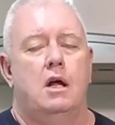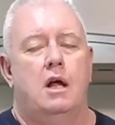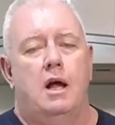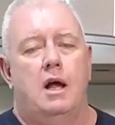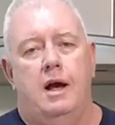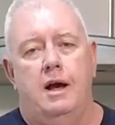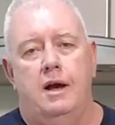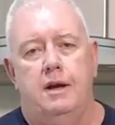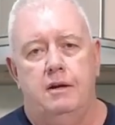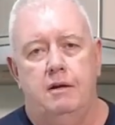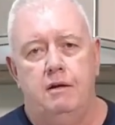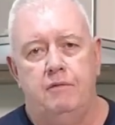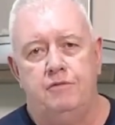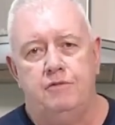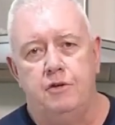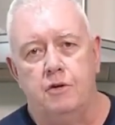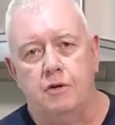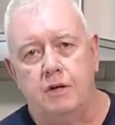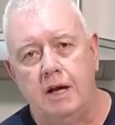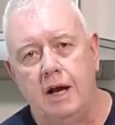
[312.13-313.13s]
and if you
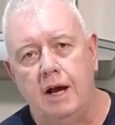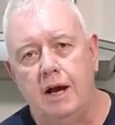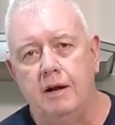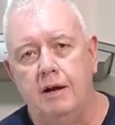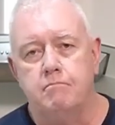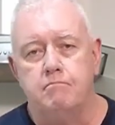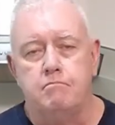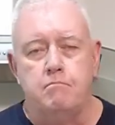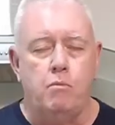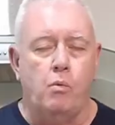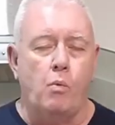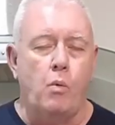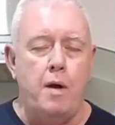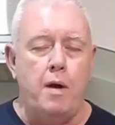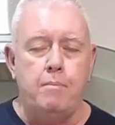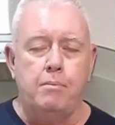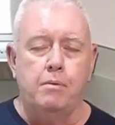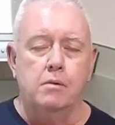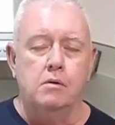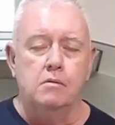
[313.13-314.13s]
can,
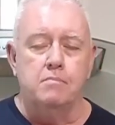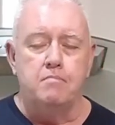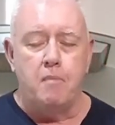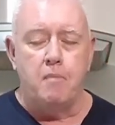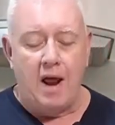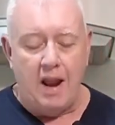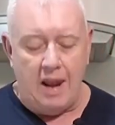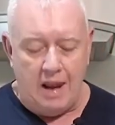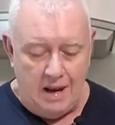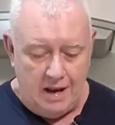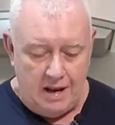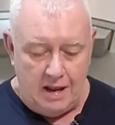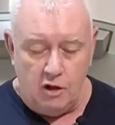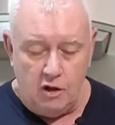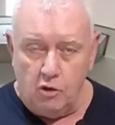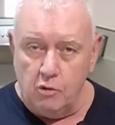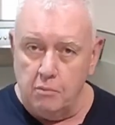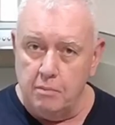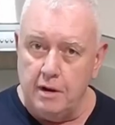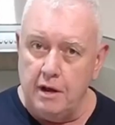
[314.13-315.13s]
whip up a little
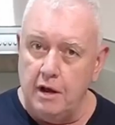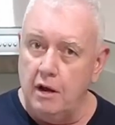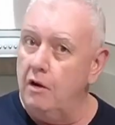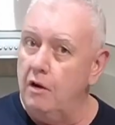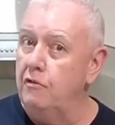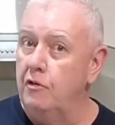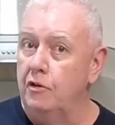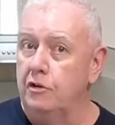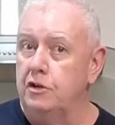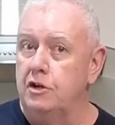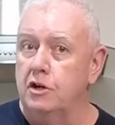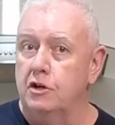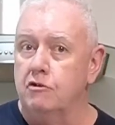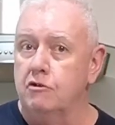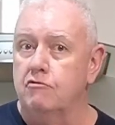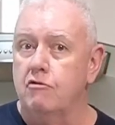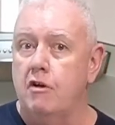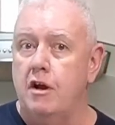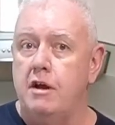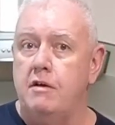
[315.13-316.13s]
bit of onion
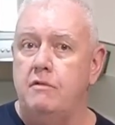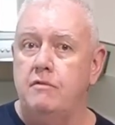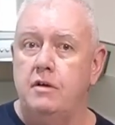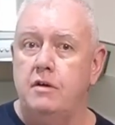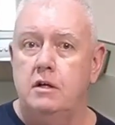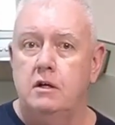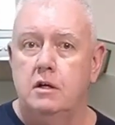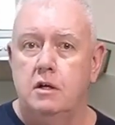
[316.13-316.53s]
gravy,